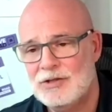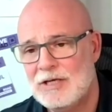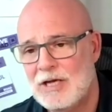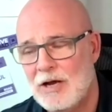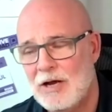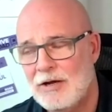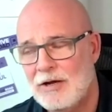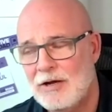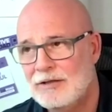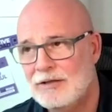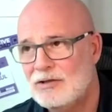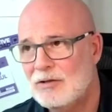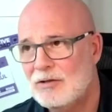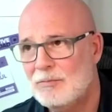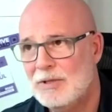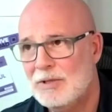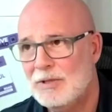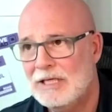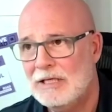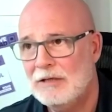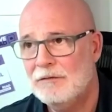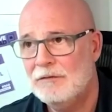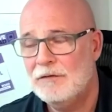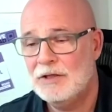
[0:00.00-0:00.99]
going to
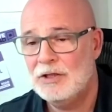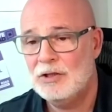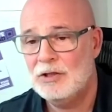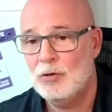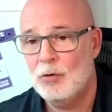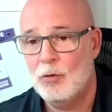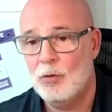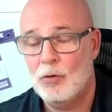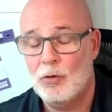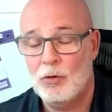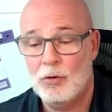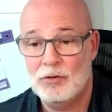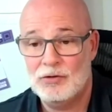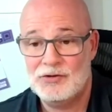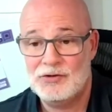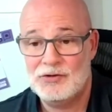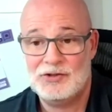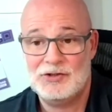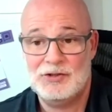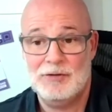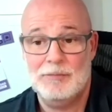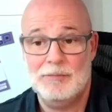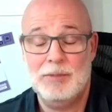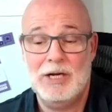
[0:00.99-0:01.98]
be for your
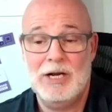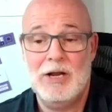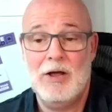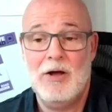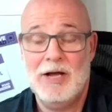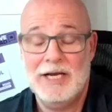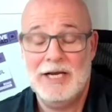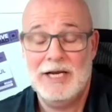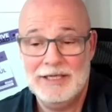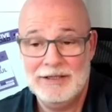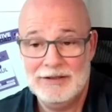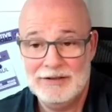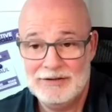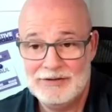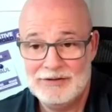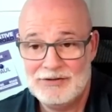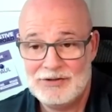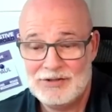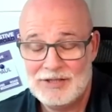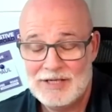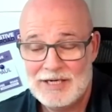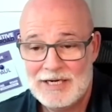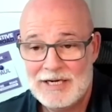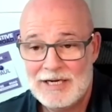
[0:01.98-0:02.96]

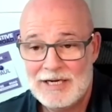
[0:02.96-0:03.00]
suppliers